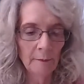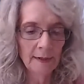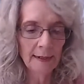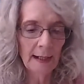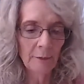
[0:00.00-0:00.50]

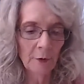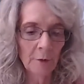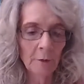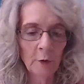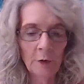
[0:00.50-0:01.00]

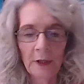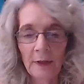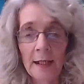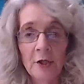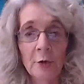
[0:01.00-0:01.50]
sampler quilt that
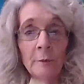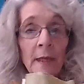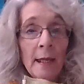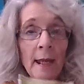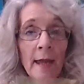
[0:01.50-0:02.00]
they do.
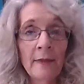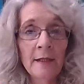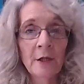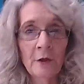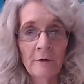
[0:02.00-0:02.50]
And
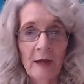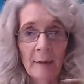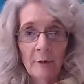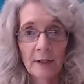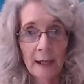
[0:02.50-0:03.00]
these are the
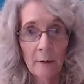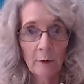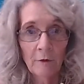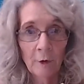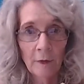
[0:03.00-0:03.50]
fabrics that
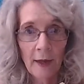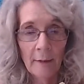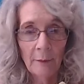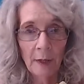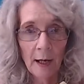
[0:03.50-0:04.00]
were for
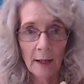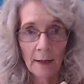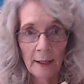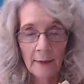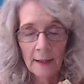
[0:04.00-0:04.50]
that block
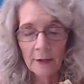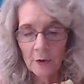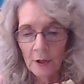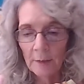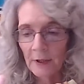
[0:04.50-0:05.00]
that is
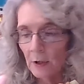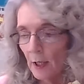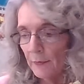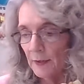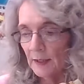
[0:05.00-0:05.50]
going to be
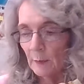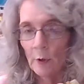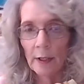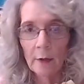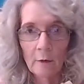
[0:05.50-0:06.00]
taught this
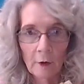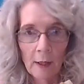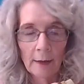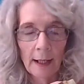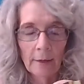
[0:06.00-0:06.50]
morning over
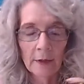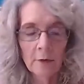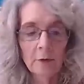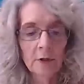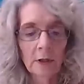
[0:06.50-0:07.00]
on Kathy's
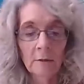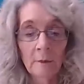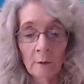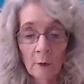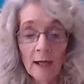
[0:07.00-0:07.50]
Quilts and
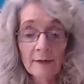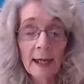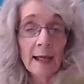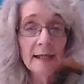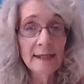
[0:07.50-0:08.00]
Crafts.
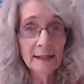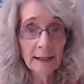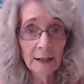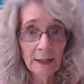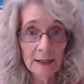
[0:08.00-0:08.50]
And I didn't
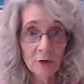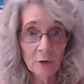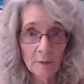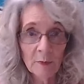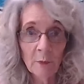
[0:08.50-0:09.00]
get these
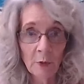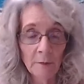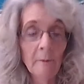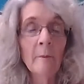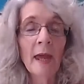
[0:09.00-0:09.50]
strips put
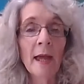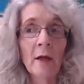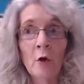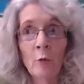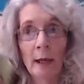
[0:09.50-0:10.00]
back
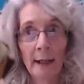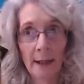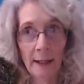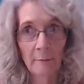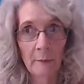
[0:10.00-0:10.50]

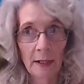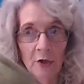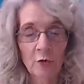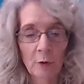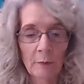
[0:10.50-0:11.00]
away in my
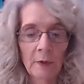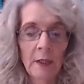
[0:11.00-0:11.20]
strip